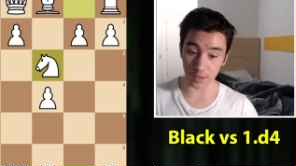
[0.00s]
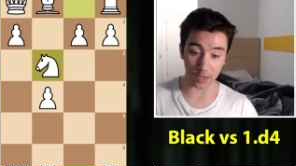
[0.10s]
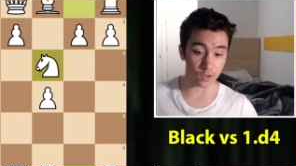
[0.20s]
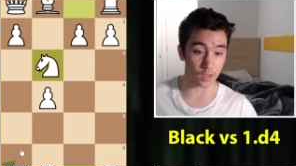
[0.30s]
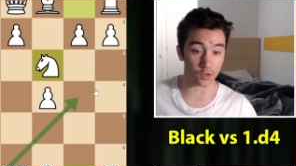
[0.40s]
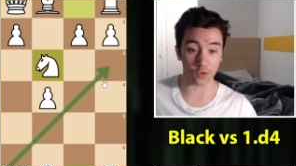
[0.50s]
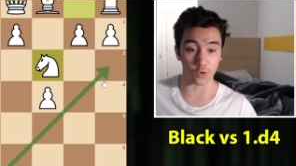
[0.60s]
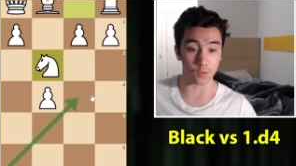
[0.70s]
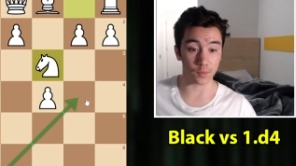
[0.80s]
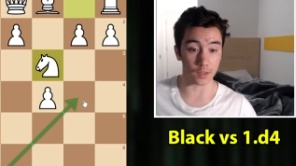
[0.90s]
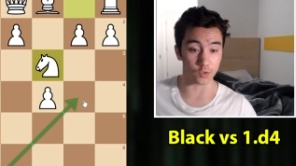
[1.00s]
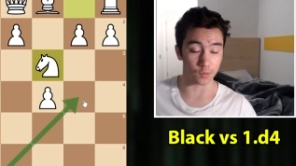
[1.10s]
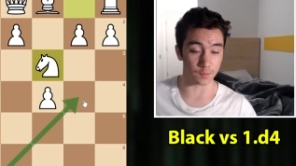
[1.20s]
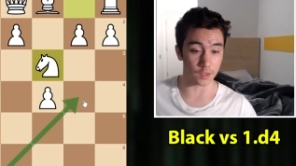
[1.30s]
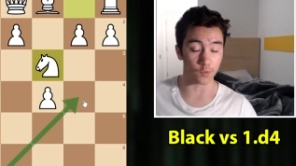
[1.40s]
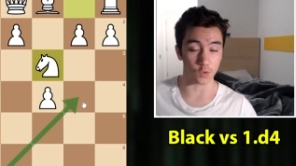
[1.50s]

they, they just don't play bishop b4.